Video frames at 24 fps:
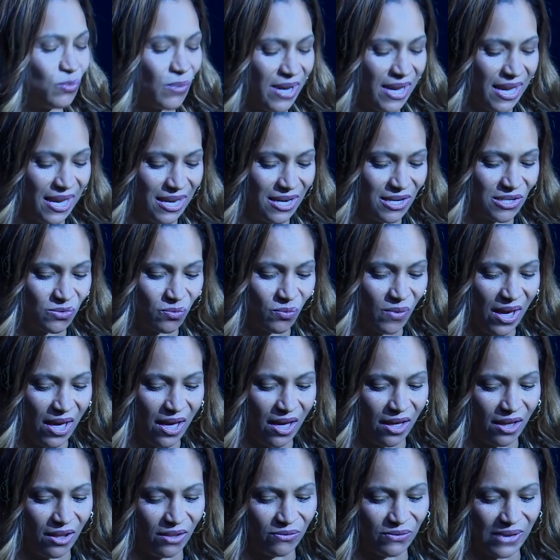Dwayne as
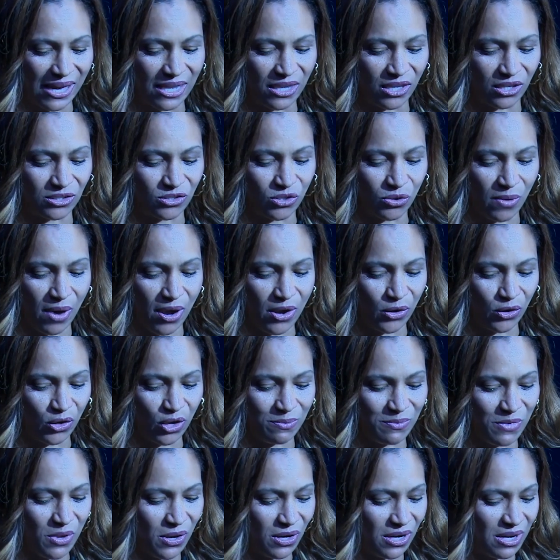well, and the Toronto
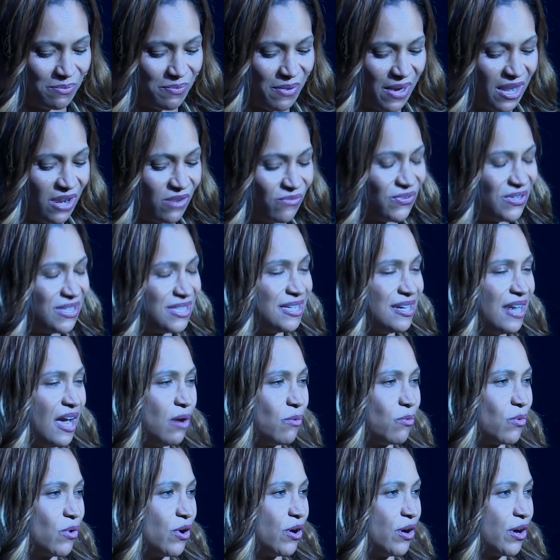Community Benefits
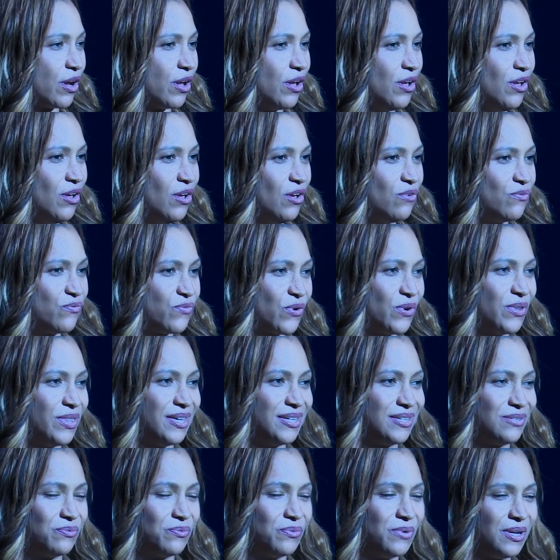Network for
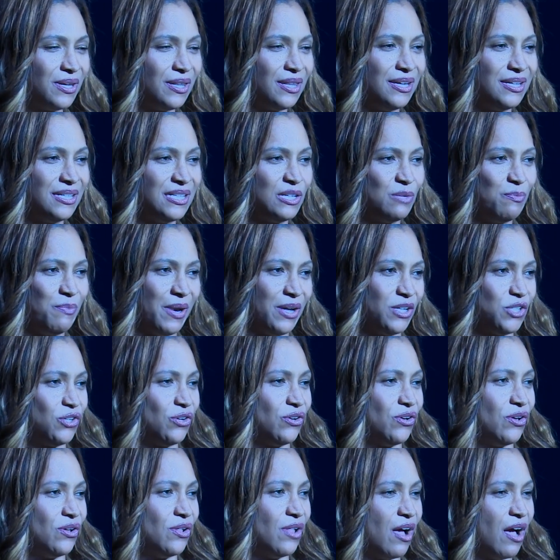this really
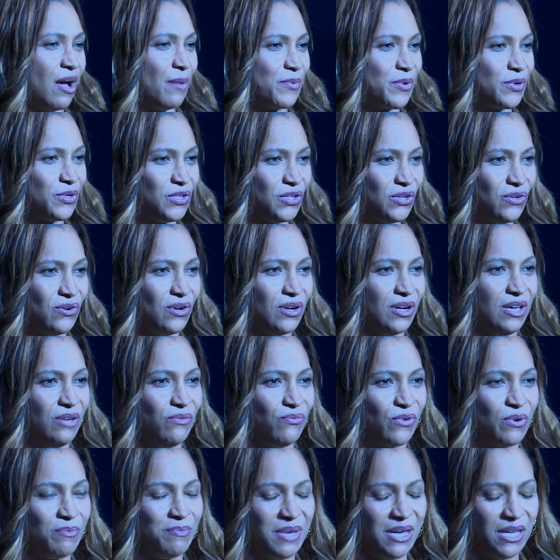special opportunity
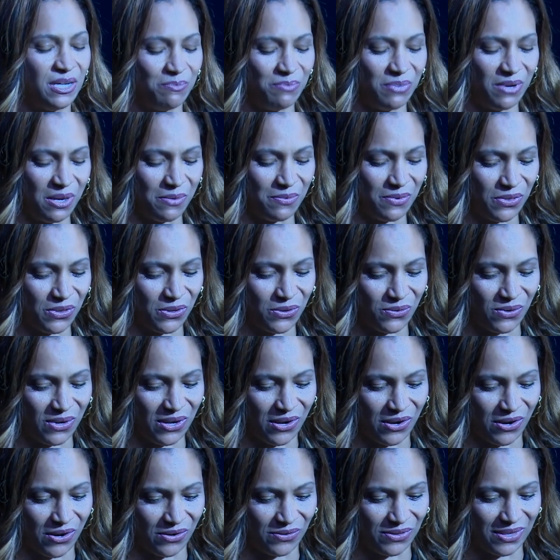for me to be with you
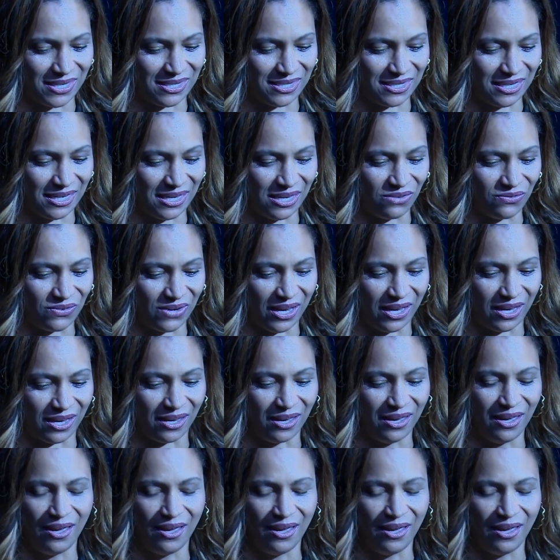here this evening.